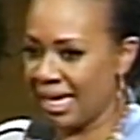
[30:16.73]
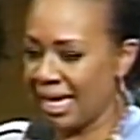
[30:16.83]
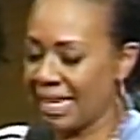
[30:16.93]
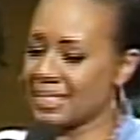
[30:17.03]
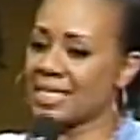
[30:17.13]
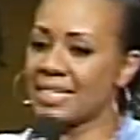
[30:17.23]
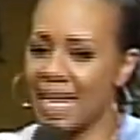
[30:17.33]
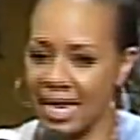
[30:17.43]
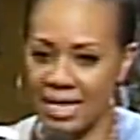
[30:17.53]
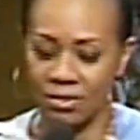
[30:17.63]
And
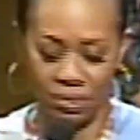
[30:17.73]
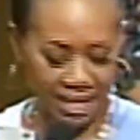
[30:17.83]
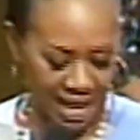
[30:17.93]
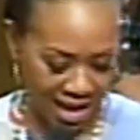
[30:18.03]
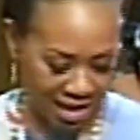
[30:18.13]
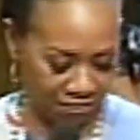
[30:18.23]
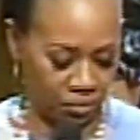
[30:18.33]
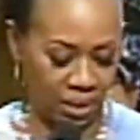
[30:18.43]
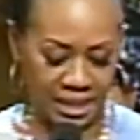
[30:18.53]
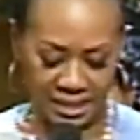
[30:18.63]
tonight we have
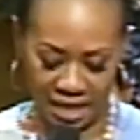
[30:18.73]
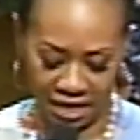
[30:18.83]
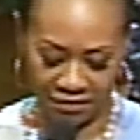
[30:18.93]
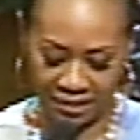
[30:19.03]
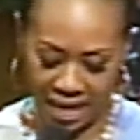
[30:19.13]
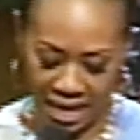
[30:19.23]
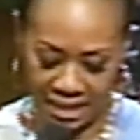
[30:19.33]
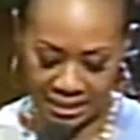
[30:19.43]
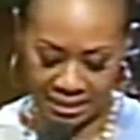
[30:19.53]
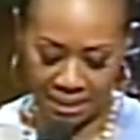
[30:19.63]
one of
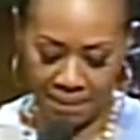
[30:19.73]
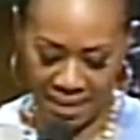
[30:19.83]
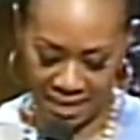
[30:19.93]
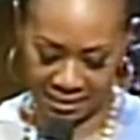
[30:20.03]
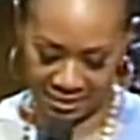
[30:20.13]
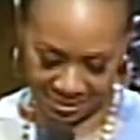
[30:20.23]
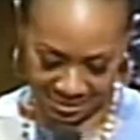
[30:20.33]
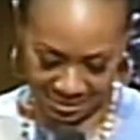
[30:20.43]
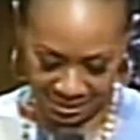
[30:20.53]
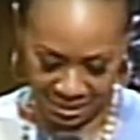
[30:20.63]
God's
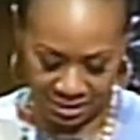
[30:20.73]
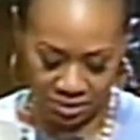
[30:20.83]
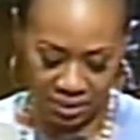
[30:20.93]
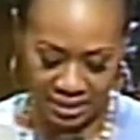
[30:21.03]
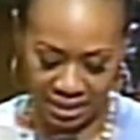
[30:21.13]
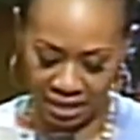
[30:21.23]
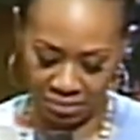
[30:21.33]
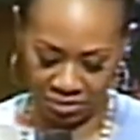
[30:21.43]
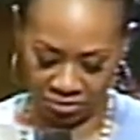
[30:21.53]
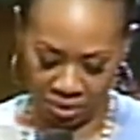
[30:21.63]
best. He's going to come
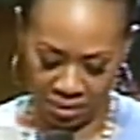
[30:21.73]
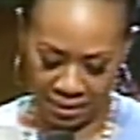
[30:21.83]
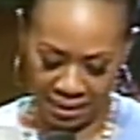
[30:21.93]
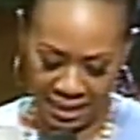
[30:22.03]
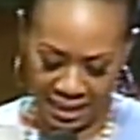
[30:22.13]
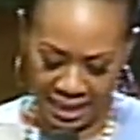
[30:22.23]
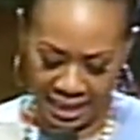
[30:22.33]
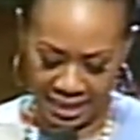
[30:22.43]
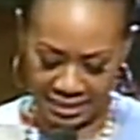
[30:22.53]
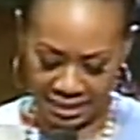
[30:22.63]
before
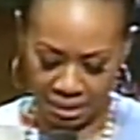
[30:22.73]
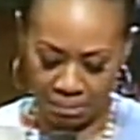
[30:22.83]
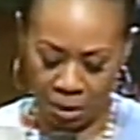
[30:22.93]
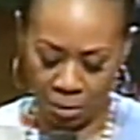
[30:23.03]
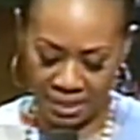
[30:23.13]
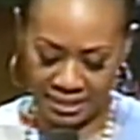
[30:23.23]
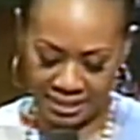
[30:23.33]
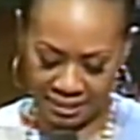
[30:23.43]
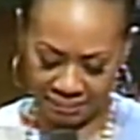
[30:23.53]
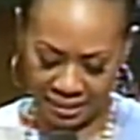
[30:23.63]
us in a
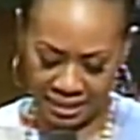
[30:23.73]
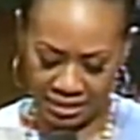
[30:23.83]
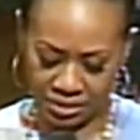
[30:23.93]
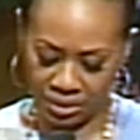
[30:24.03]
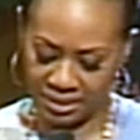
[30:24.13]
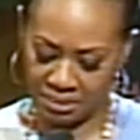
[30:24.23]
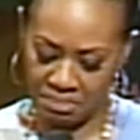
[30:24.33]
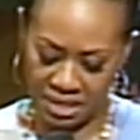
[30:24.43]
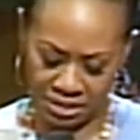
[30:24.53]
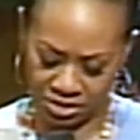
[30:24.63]
moment, and he's going to
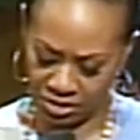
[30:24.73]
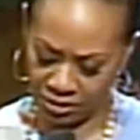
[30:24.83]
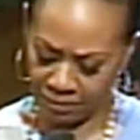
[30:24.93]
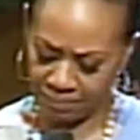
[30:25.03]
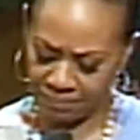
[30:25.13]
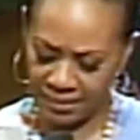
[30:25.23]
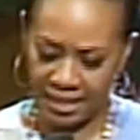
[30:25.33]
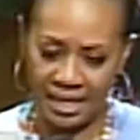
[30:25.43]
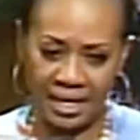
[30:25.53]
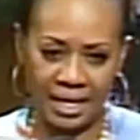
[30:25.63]
minister.
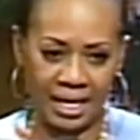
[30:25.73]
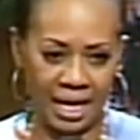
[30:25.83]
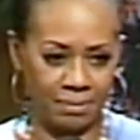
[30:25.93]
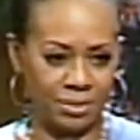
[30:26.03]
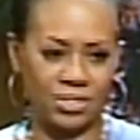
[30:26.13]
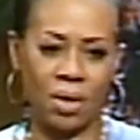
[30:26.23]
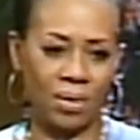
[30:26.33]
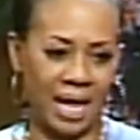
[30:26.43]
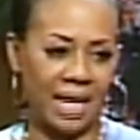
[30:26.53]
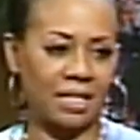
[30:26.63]
And I'm so
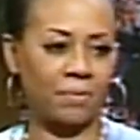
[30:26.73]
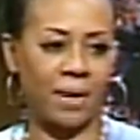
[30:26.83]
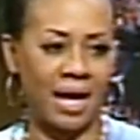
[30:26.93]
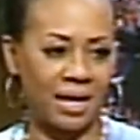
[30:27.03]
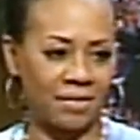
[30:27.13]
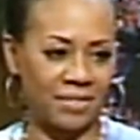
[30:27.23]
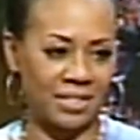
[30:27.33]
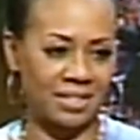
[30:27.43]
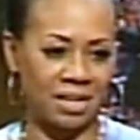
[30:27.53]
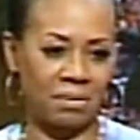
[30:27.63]
godly proud of
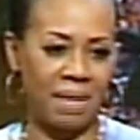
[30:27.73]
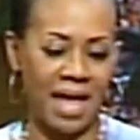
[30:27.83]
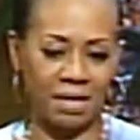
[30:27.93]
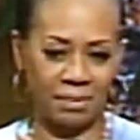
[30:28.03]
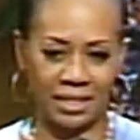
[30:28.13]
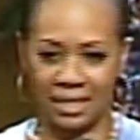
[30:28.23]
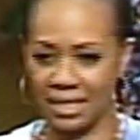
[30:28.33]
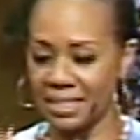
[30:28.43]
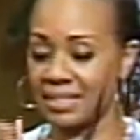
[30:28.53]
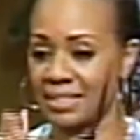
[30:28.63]
this young man,
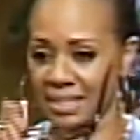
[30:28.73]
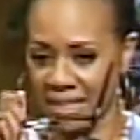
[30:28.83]
because